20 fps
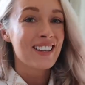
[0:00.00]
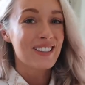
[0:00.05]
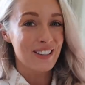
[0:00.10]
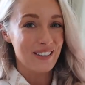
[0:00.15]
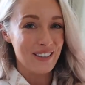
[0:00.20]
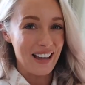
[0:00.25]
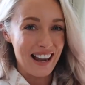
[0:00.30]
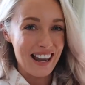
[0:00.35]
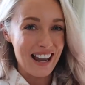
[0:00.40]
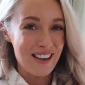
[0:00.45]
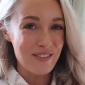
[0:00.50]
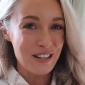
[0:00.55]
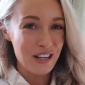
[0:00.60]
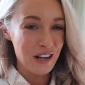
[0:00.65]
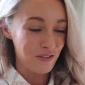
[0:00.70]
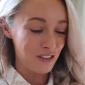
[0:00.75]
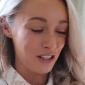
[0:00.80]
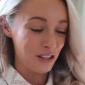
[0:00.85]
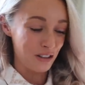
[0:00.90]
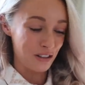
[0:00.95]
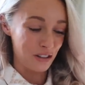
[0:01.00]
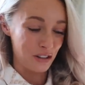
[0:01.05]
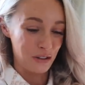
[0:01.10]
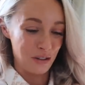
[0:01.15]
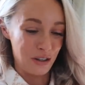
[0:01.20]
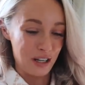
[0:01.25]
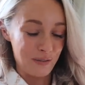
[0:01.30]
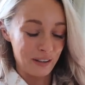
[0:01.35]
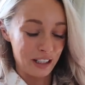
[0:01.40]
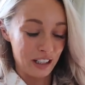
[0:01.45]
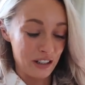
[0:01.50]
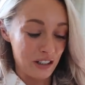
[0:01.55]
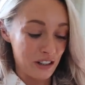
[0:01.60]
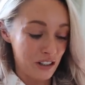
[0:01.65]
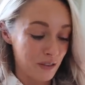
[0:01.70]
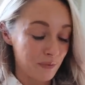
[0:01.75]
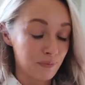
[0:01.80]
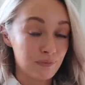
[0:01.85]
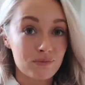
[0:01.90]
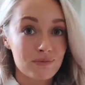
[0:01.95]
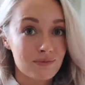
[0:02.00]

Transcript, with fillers: So yeah, let me know if you know the story because